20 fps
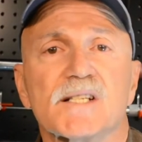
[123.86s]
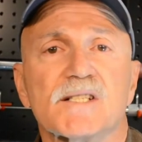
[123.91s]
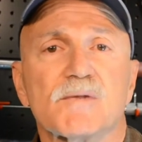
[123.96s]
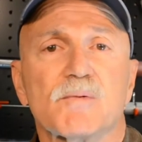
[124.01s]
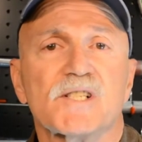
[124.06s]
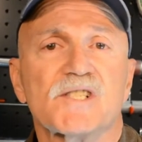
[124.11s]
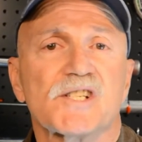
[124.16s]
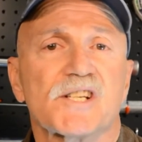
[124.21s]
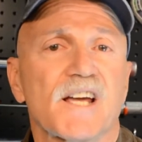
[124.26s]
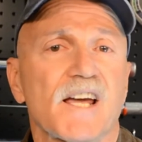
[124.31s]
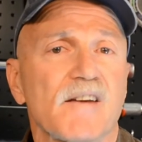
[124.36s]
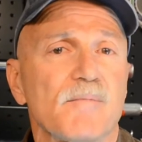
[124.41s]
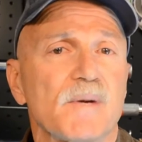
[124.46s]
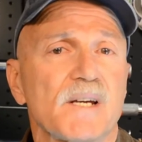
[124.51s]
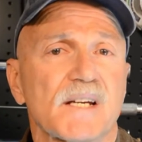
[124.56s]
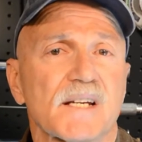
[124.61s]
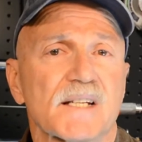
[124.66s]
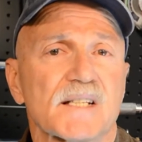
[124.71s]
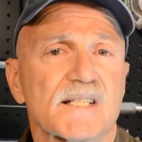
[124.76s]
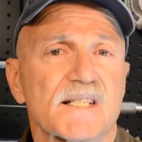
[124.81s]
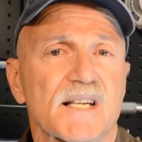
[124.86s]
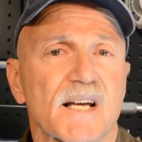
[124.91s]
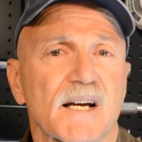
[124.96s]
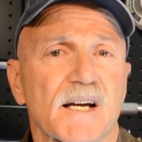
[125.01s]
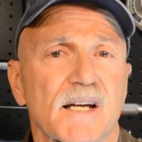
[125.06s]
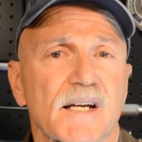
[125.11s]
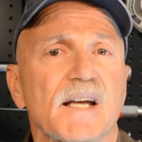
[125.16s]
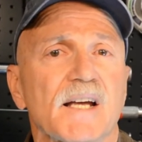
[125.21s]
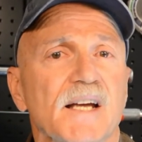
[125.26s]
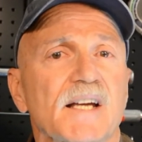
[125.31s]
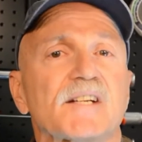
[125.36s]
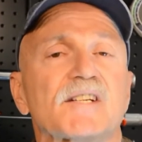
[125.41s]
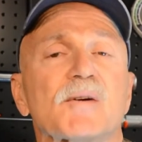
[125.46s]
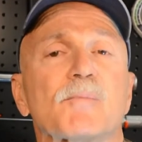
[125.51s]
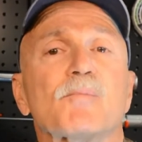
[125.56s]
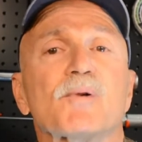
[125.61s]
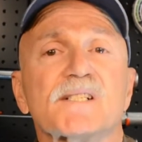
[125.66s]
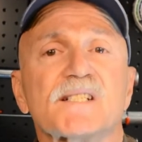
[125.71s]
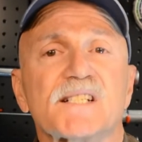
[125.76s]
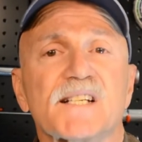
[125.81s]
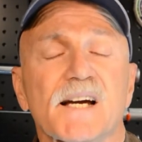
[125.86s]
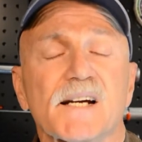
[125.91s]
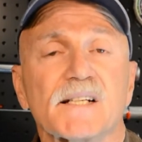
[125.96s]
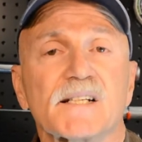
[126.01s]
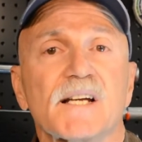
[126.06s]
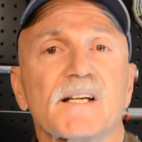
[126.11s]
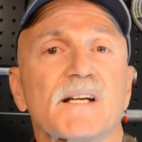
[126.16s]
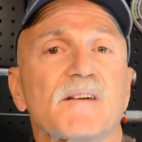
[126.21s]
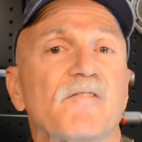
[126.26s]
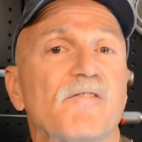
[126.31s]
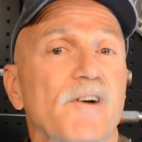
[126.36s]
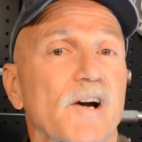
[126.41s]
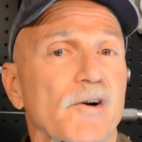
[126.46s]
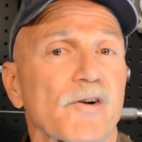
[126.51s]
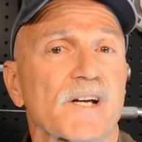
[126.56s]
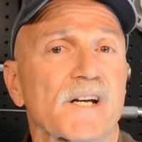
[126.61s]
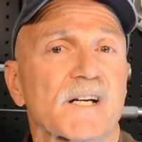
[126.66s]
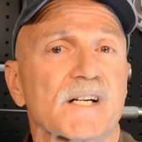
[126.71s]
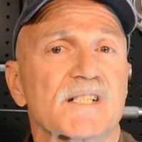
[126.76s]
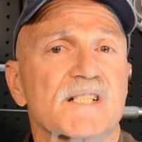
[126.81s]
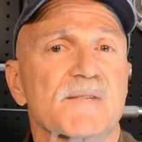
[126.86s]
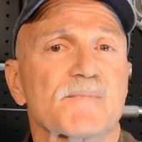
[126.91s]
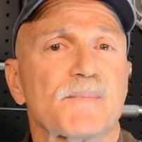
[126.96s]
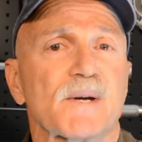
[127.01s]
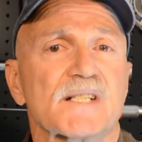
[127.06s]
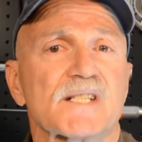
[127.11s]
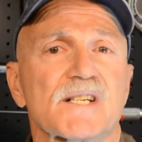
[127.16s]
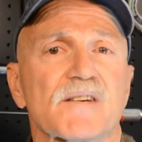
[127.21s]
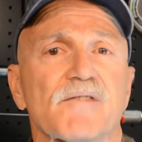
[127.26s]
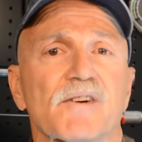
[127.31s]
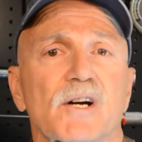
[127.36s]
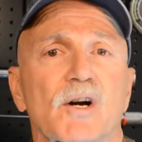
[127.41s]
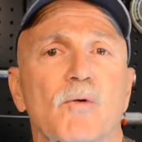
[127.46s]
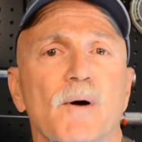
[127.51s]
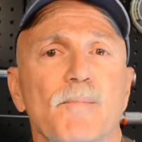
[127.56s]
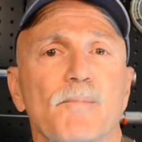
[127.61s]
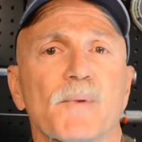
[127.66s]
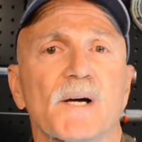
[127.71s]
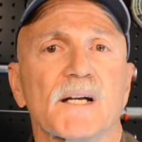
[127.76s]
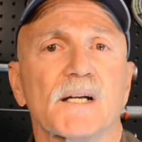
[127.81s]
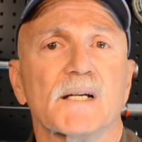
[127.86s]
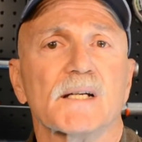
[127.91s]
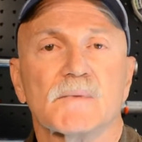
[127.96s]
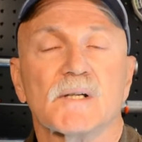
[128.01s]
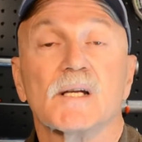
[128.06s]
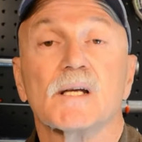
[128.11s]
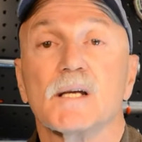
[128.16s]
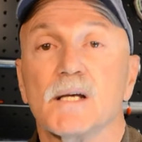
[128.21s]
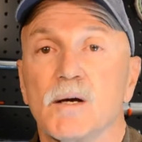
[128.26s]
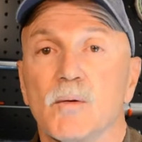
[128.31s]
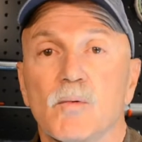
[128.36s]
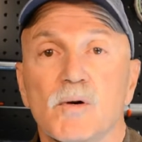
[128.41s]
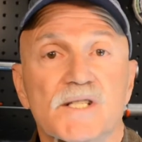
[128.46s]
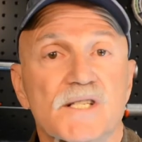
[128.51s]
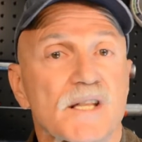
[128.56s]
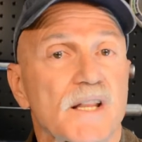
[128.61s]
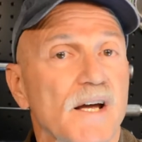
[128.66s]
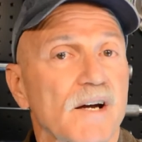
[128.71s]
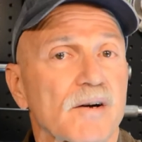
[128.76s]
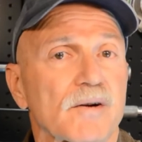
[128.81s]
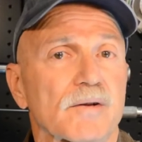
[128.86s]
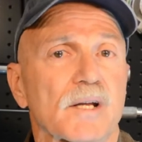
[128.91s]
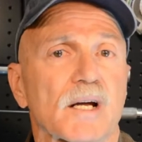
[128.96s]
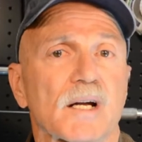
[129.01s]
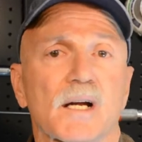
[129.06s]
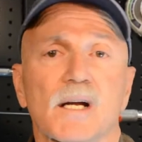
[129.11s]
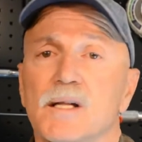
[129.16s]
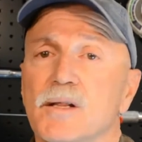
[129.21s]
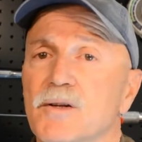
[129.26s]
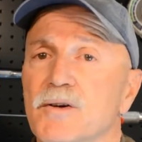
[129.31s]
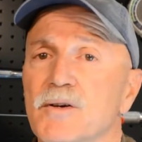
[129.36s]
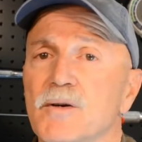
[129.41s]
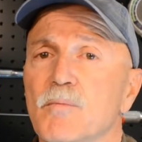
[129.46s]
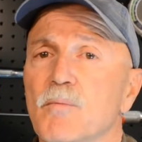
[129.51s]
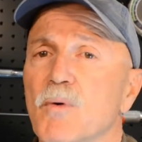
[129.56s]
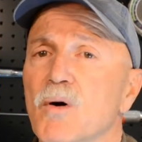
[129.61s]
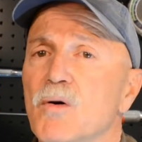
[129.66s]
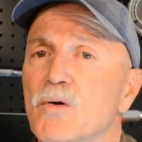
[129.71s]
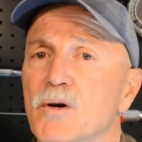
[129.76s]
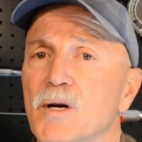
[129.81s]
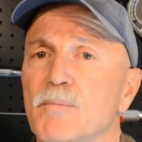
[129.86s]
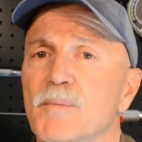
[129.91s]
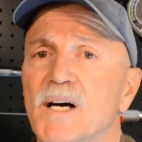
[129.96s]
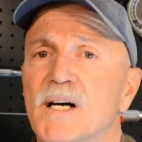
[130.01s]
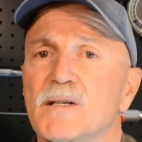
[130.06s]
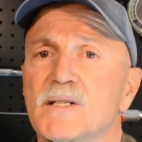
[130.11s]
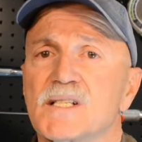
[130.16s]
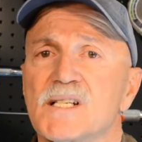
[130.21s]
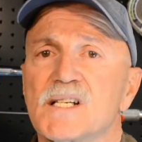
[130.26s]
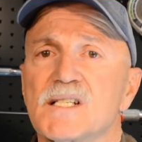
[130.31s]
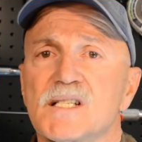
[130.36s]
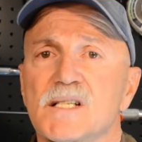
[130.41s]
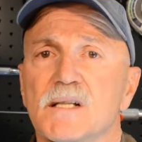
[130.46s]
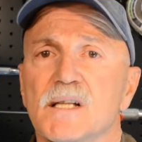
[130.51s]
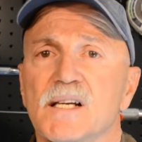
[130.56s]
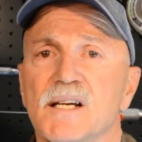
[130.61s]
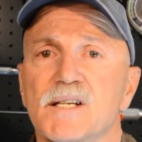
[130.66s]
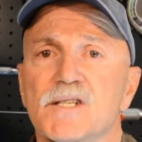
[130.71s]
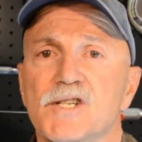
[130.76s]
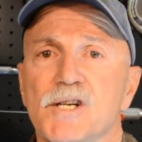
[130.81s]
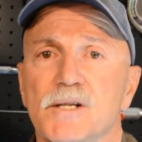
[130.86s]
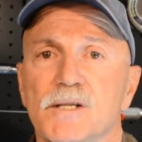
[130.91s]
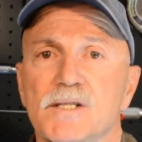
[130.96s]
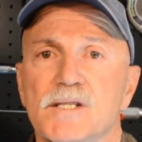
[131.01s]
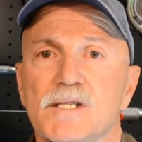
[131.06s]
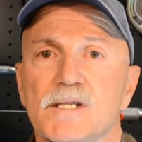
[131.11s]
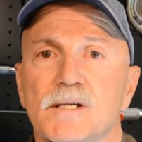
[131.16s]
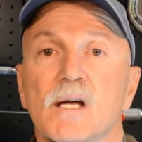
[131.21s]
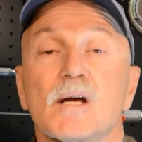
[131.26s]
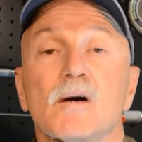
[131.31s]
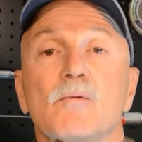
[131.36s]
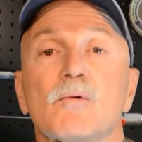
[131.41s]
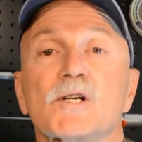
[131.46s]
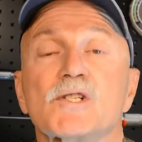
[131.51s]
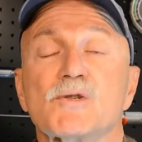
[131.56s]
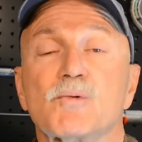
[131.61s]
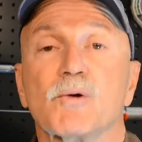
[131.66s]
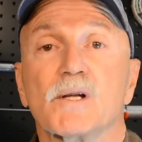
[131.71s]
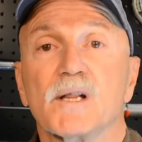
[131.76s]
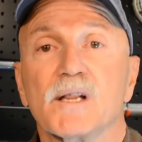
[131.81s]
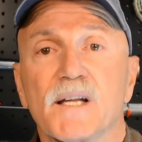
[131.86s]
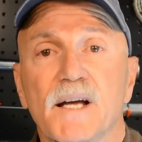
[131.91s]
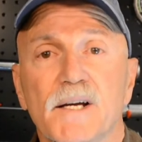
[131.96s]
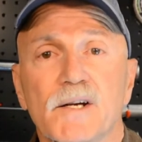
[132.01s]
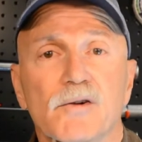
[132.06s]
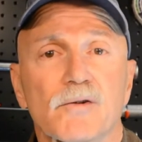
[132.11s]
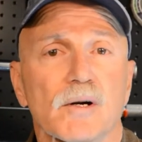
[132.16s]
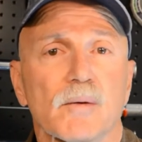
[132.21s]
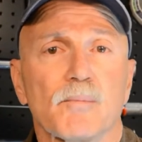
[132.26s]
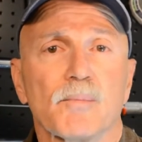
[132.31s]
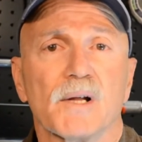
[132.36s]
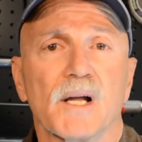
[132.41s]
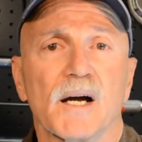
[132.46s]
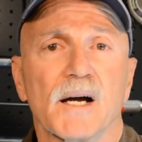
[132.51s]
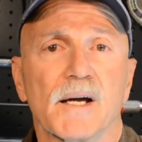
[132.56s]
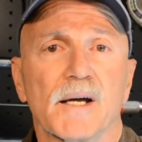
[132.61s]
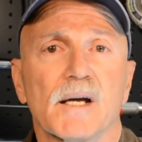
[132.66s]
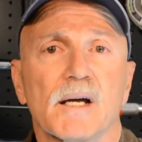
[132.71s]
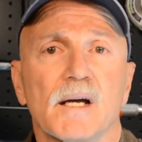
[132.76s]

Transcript: which gave me insight into protecting very expensive equipment. It was there that I learned more about diesel engines, which would later apply